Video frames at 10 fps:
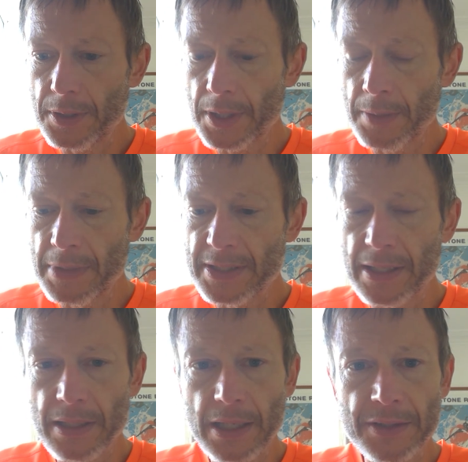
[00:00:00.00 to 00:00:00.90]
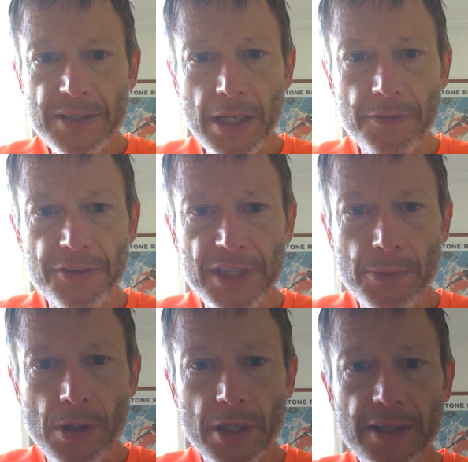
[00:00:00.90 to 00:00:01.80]
after
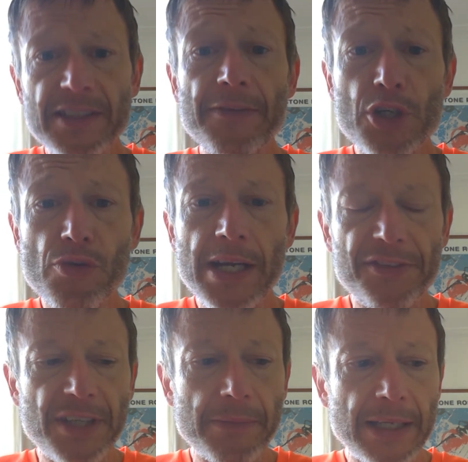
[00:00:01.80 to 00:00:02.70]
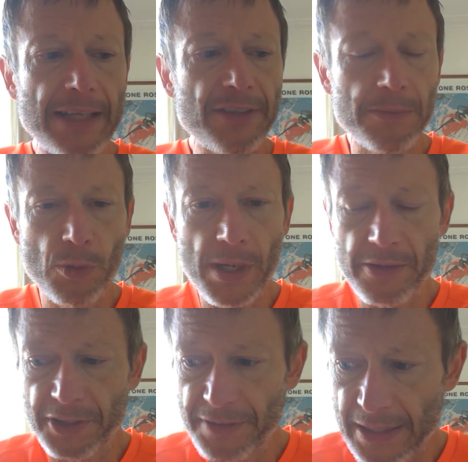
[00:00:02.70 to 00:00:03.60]
summer holidays. Have a great summer. Let's hope the
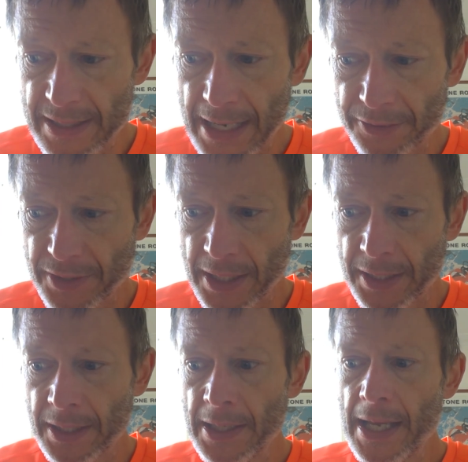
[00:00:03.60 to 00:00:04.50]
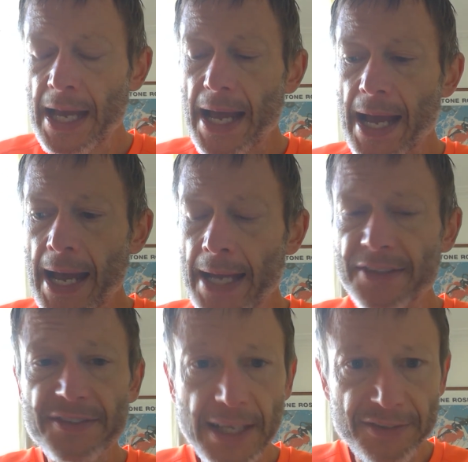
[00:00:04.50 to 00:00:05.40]
weather is fantastic, and
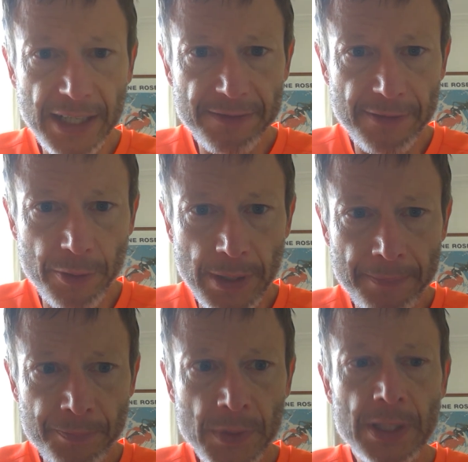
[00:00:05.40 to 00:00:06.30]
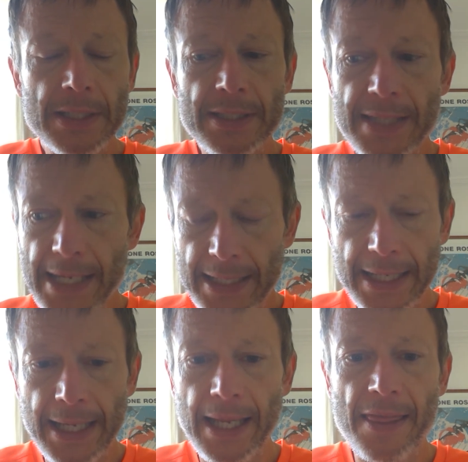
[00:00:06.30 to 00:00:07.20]
stay safe, everyone. Take
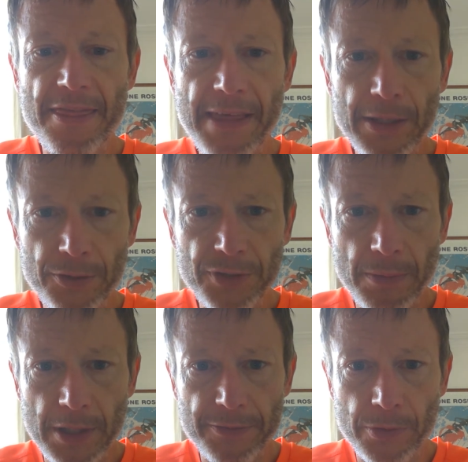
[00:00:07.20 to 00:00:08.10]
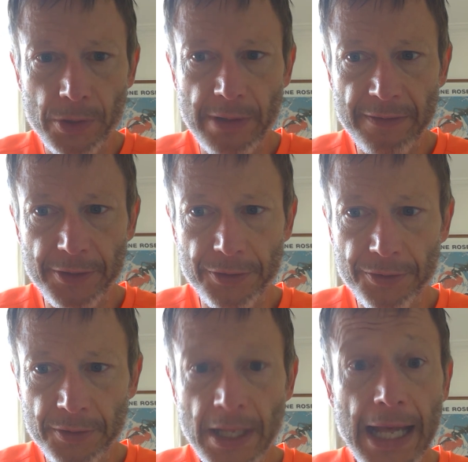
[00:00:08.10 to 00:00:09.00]
care, and thank you so much for all your
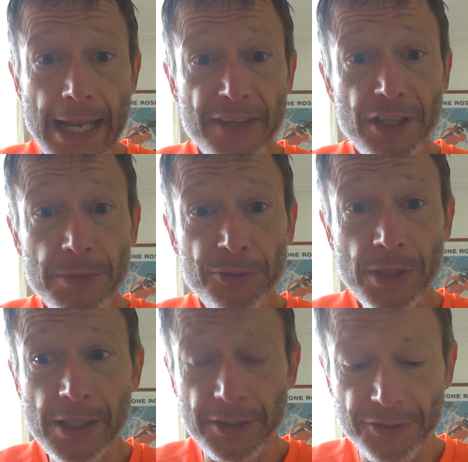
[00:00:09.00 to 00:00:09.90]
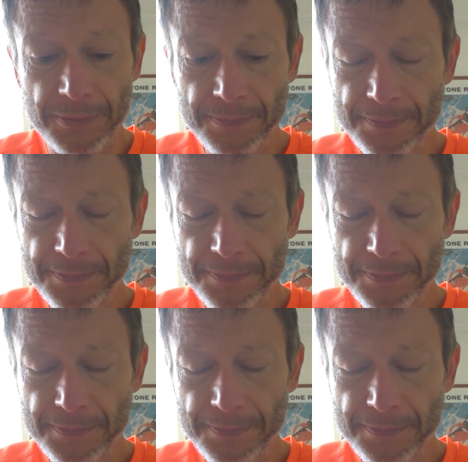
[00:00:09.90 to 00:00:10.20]
efforts. And let's hope this works.